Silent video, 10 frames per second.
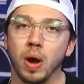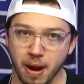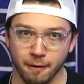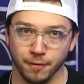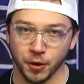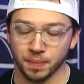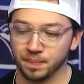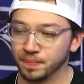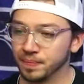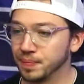Whit Merrifield.
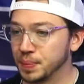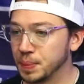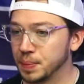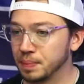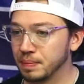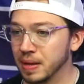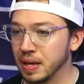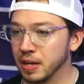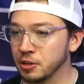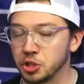
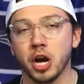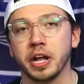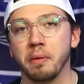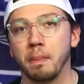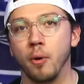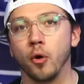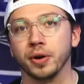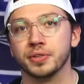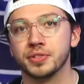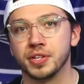Shocking
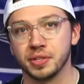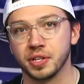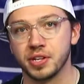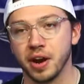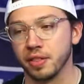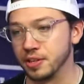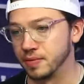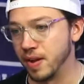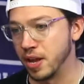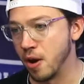report, says the title
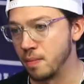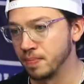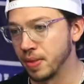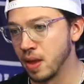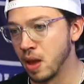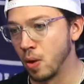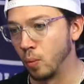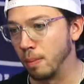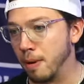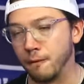of this video.
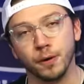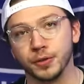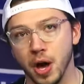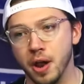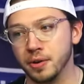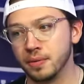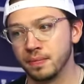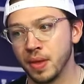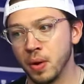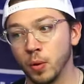Whit Merrifield done
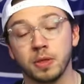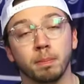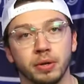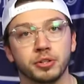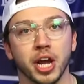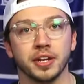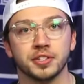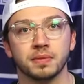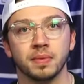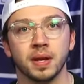with the Blue
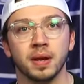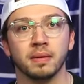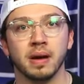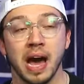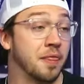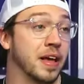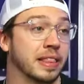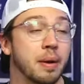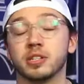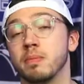Jays. I didn't
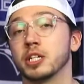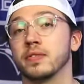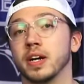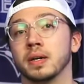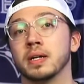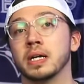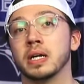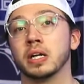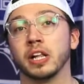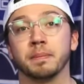think that was much of a
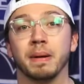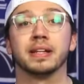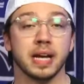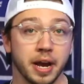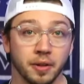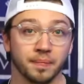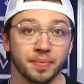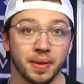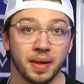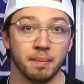clickbait
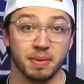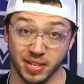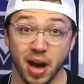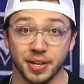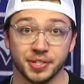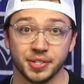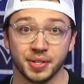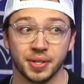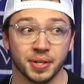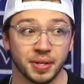title,
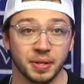because